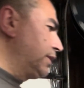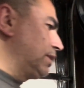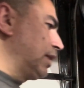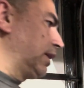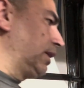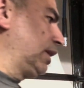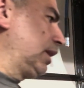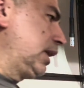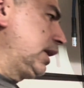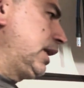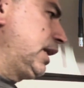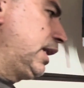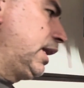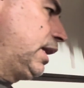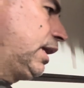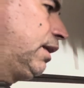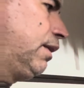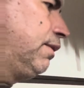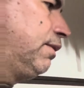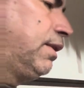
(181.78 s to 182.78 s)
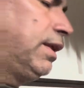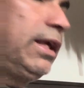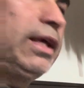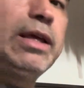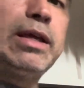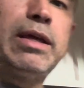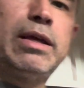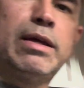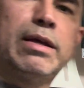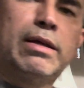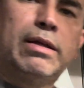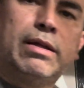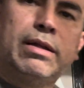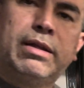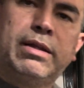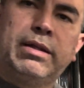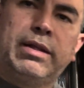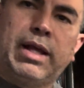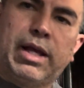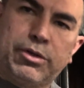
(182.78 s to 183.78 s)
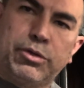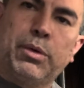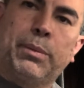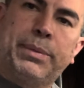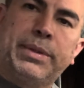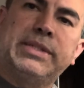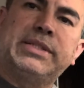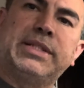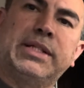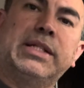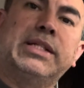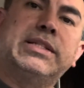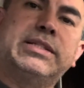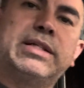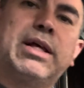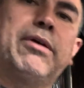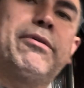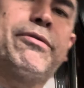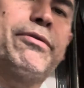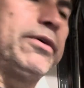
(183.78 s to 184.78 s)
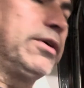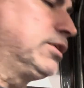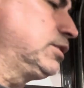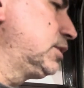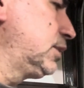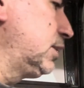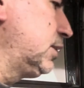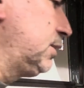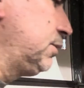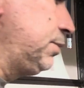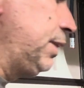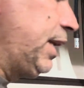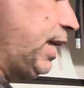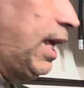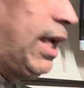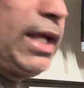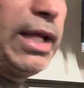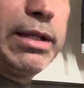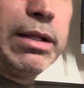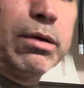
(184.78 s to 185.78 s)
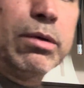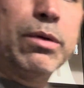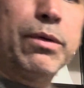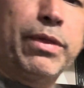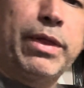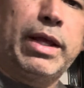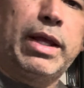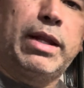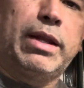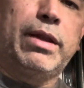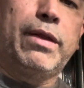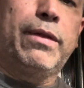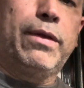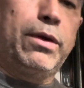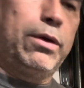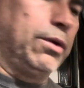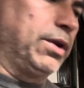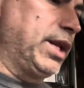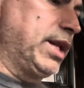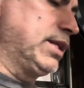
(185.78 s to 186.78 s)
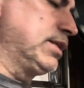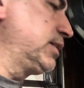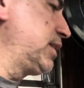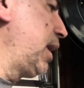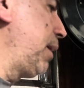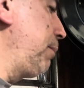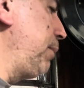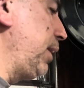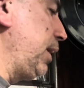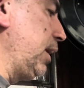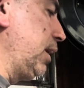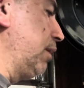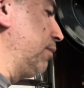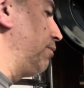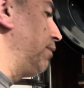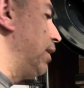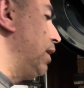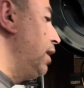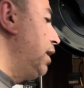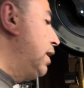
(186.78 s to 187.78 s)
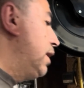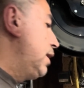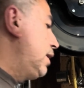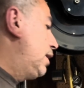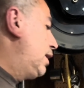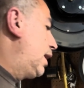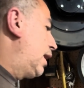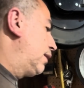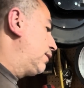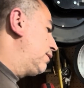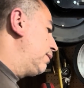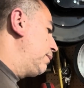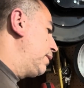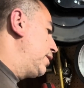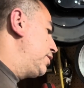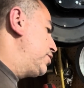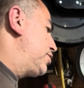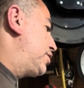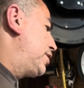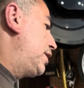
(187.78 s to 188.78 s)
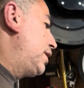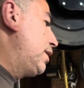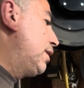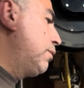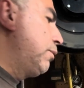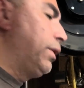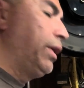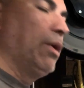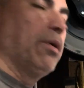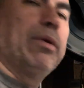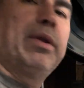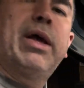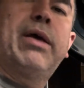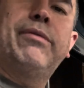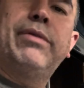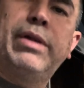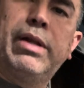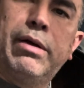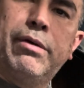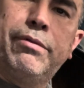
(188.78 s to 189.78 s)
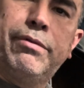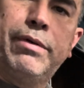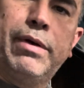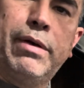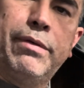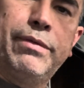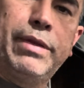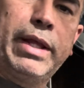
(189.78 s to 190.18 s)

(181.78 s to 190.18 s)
on cleaning the actual piston itself first, because we can't get the whole thing in there. The unit is not big enough. Not to mention we don't have enough of the